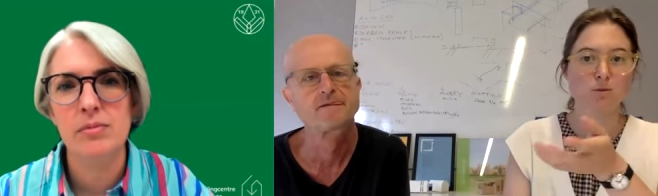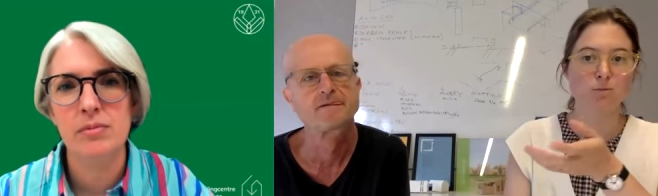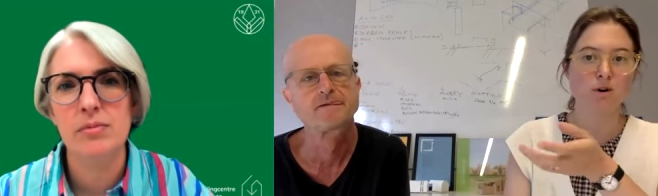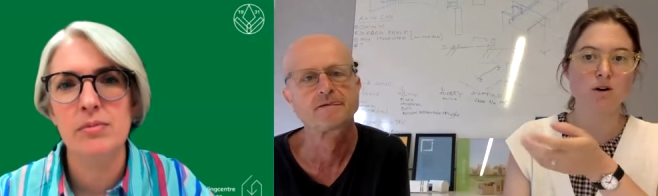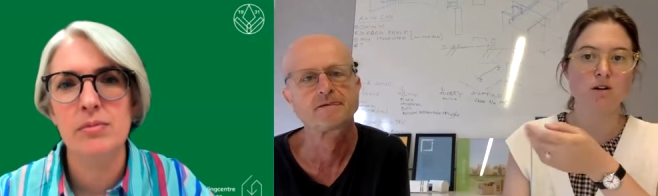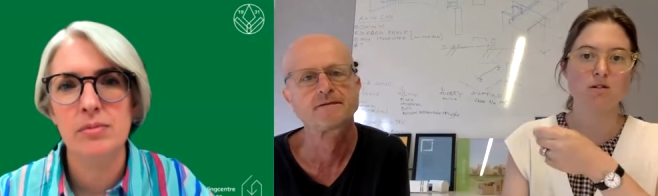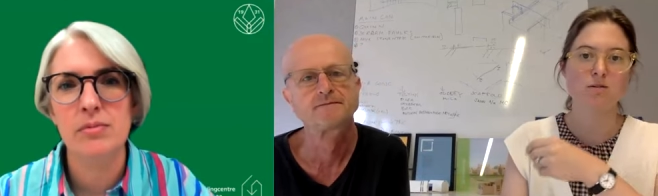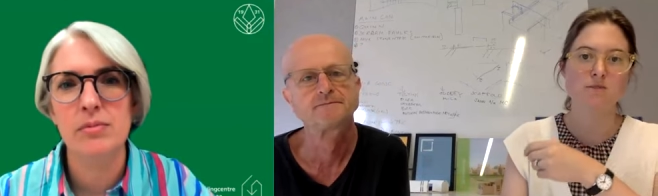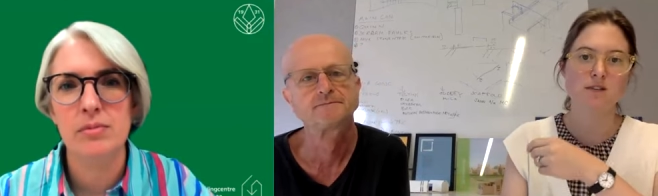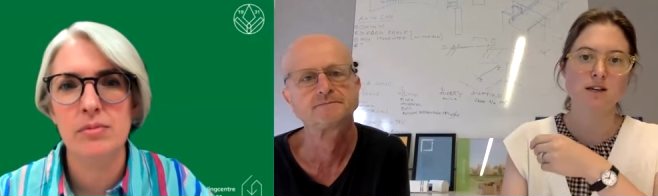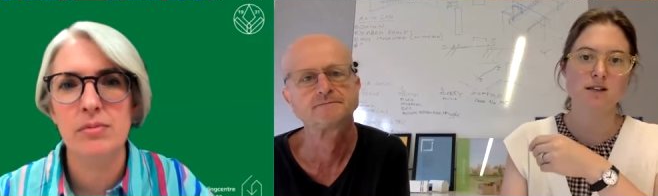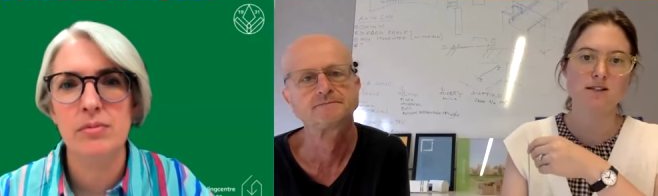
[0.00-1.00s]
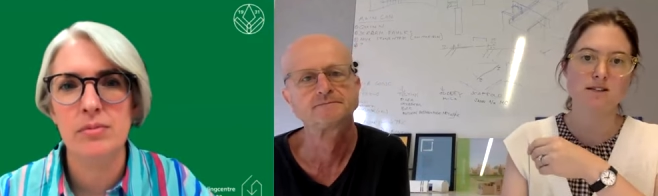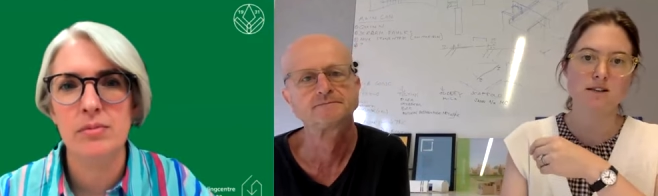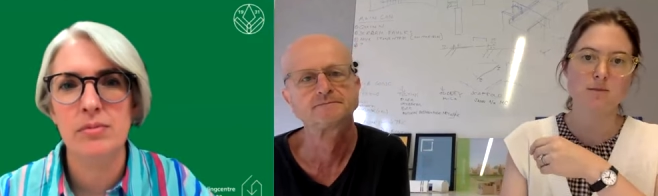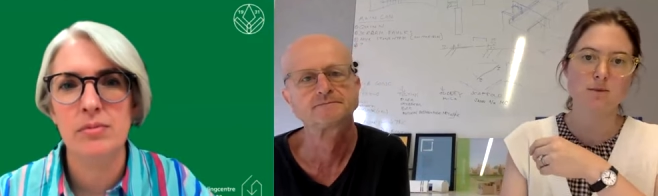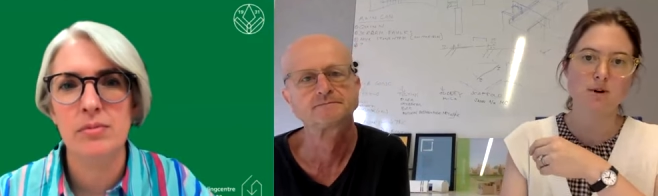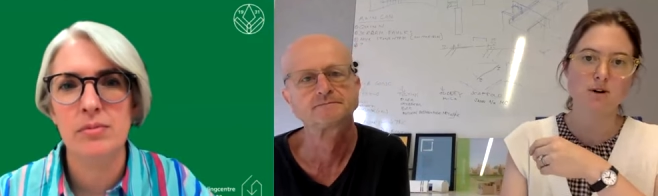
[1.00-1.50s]
Speaker 1: or bathrooms against that
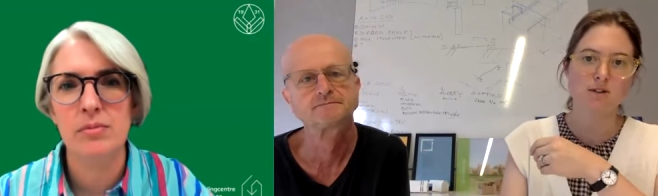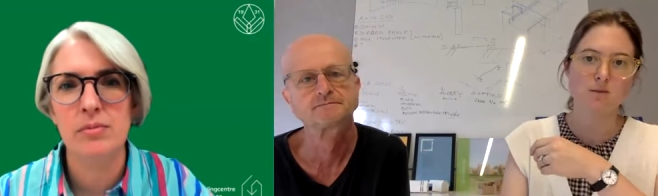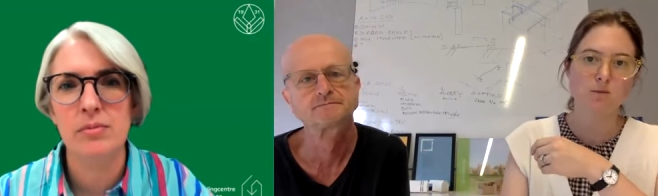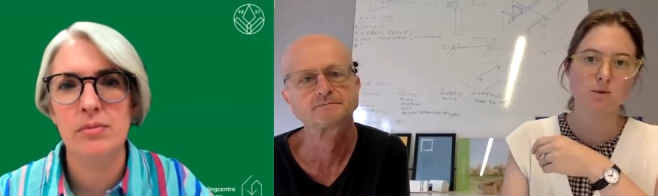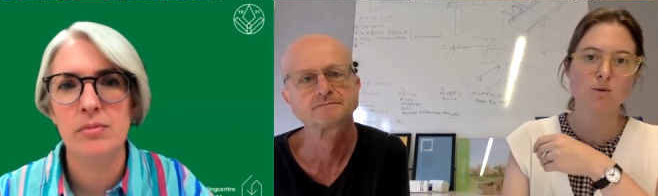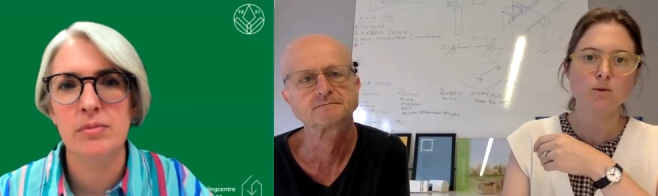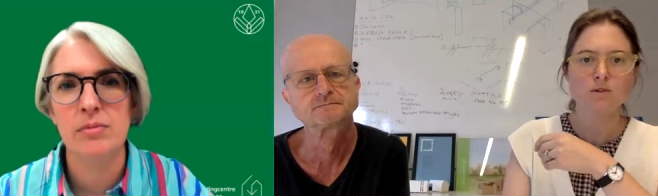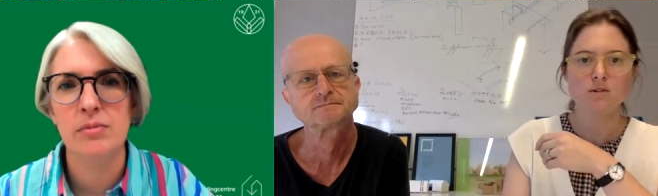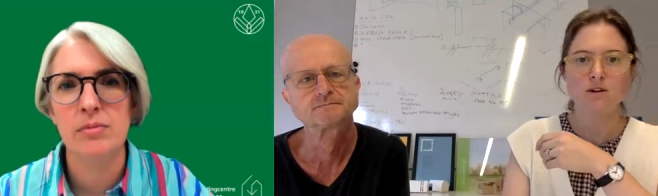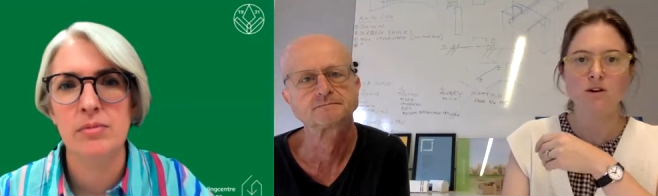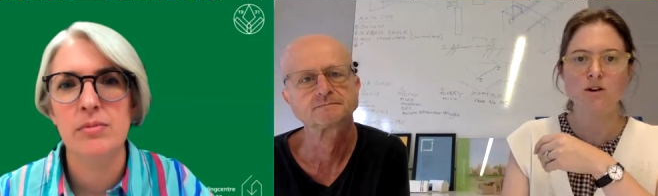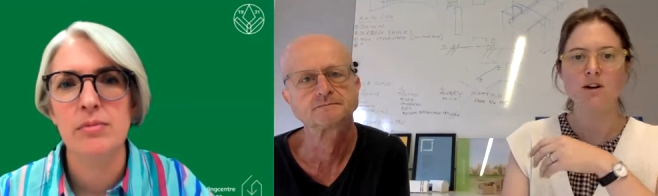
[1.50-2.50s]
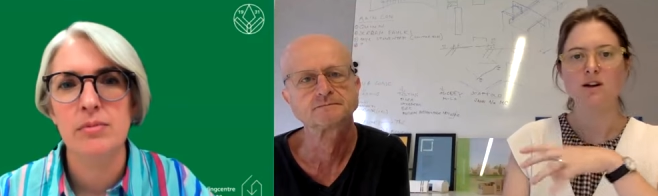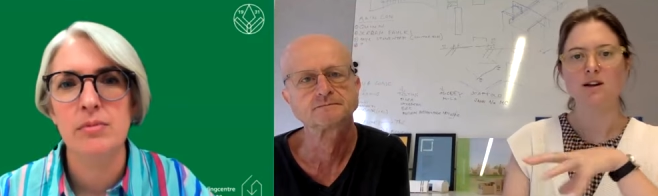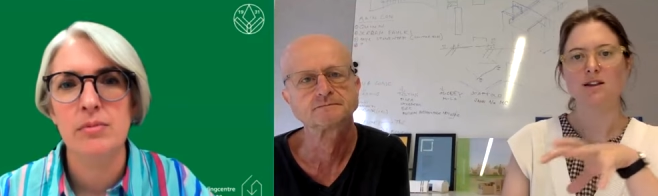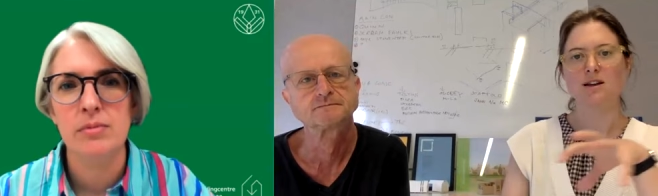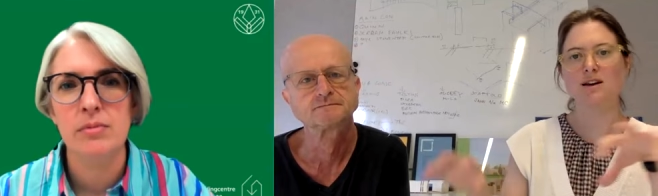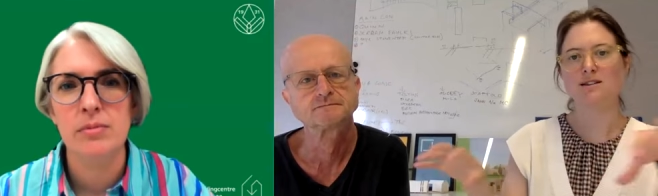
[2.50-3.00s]
party wall. So
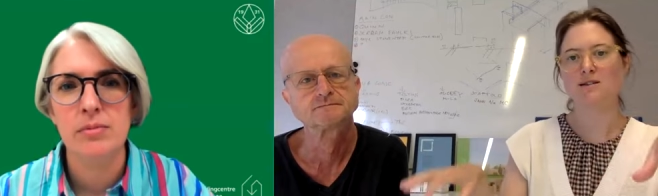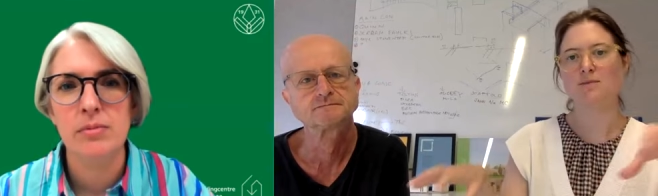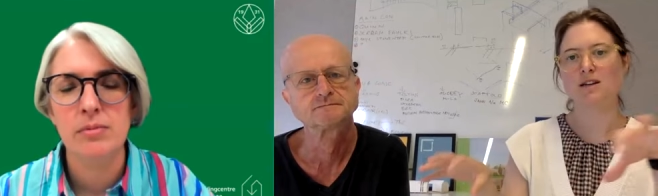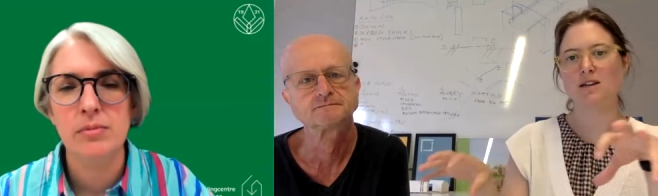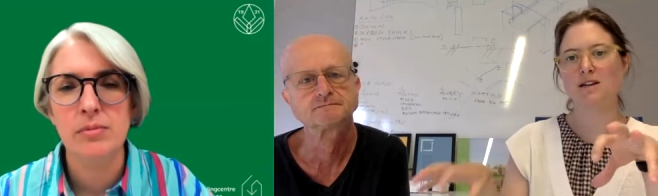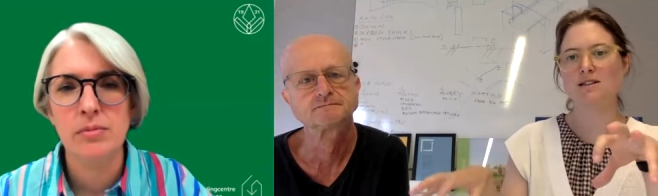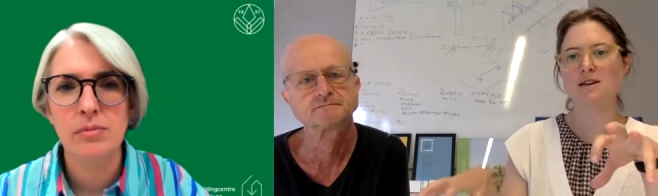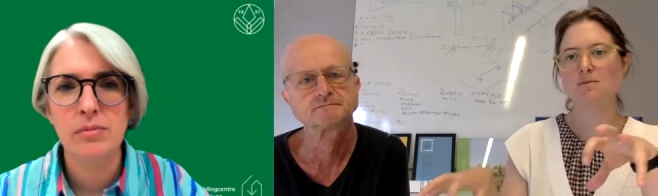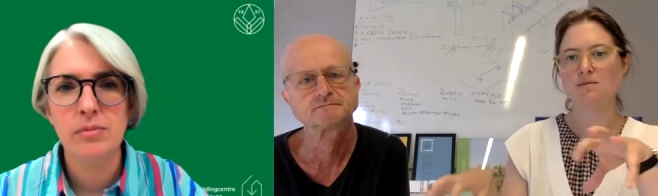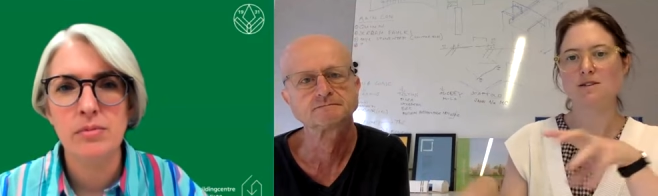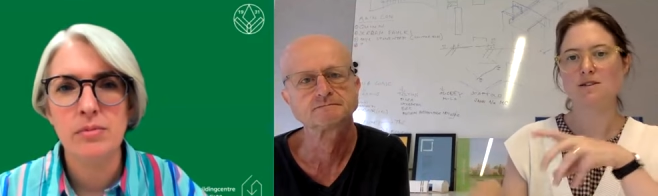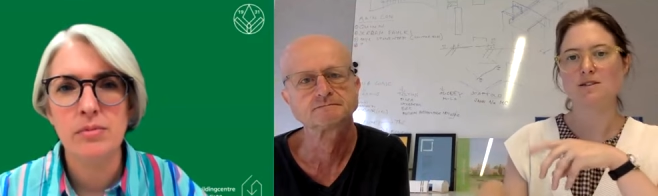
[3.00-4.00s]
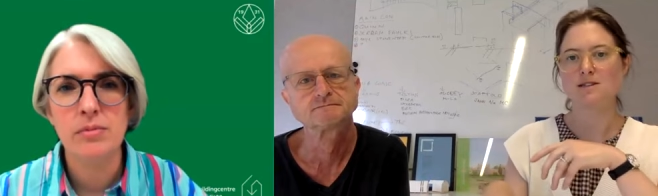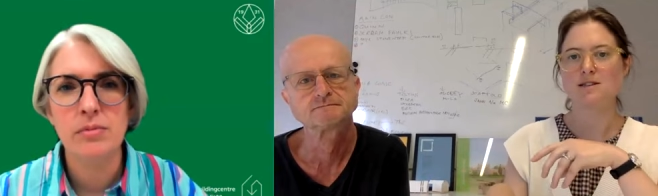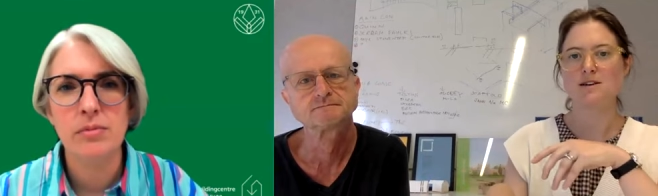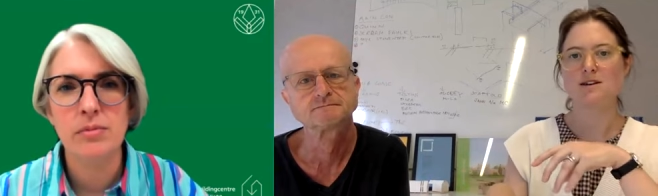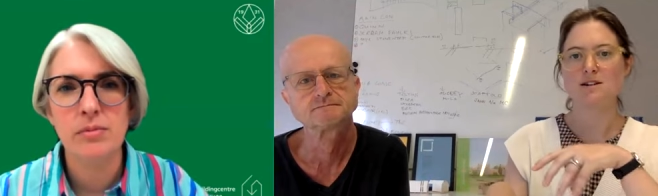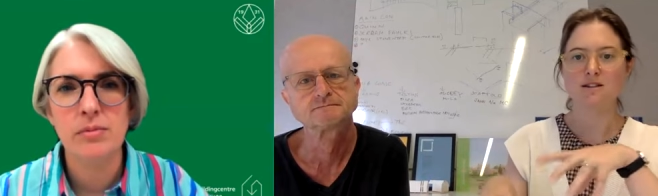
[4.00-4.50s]
there has to be an acceptance
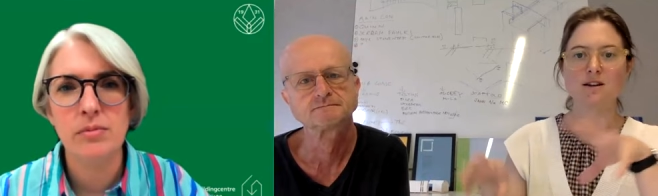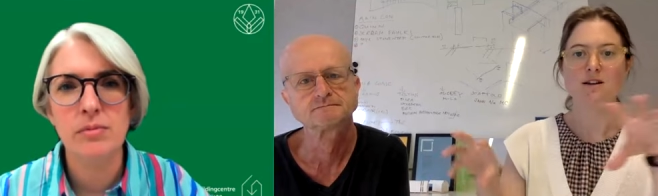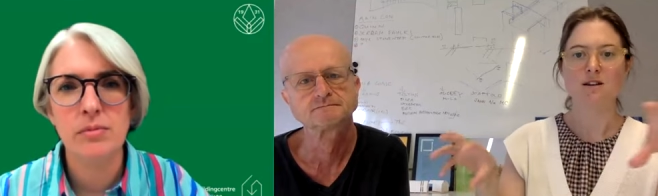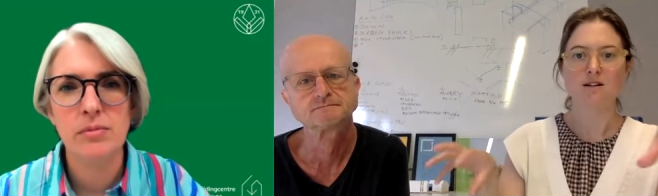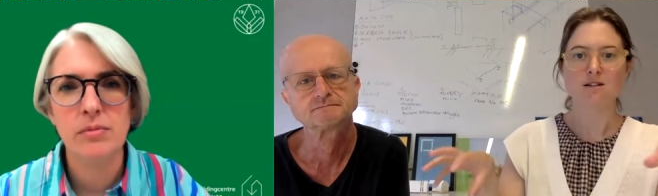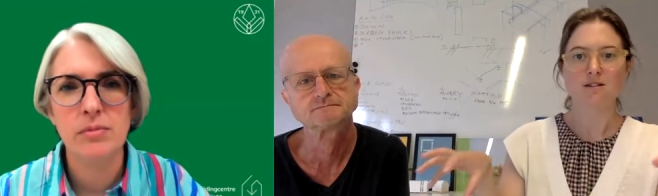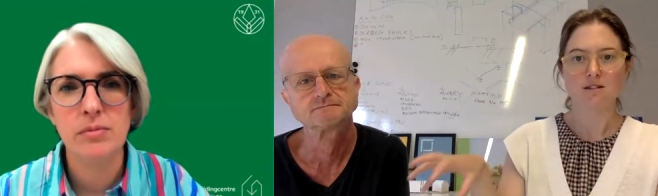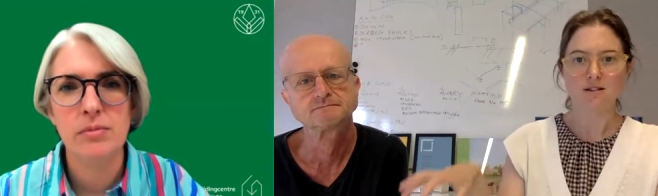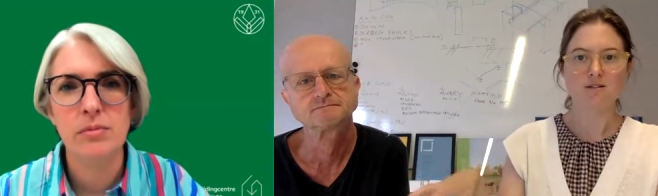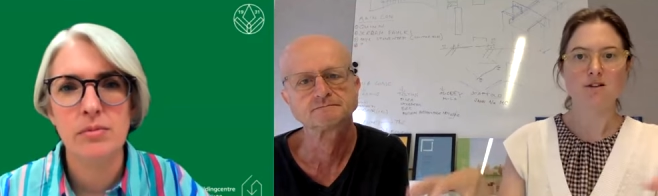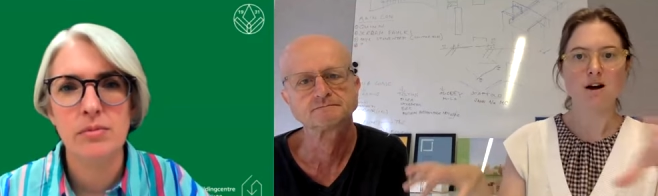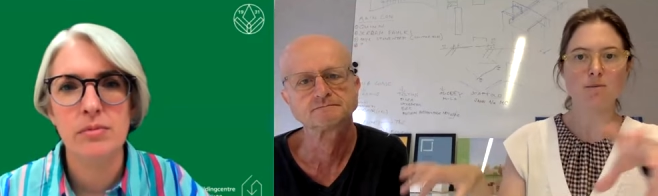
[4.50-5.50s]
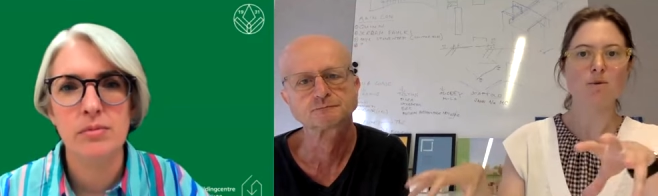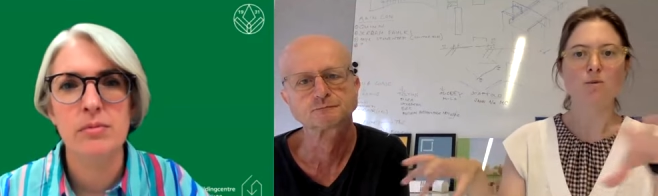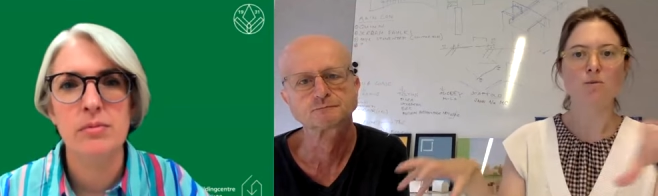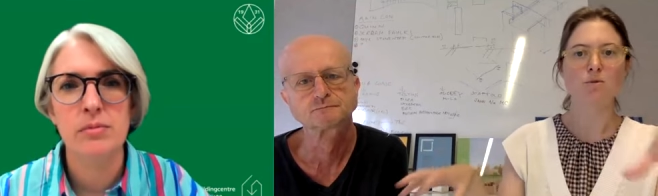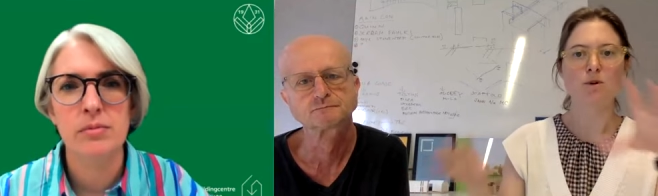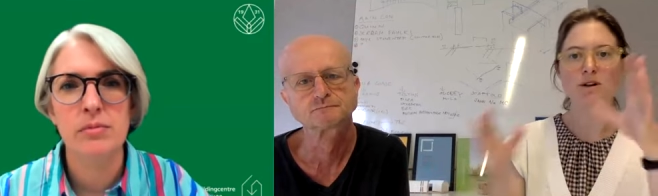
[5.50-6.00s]
that there are abnormal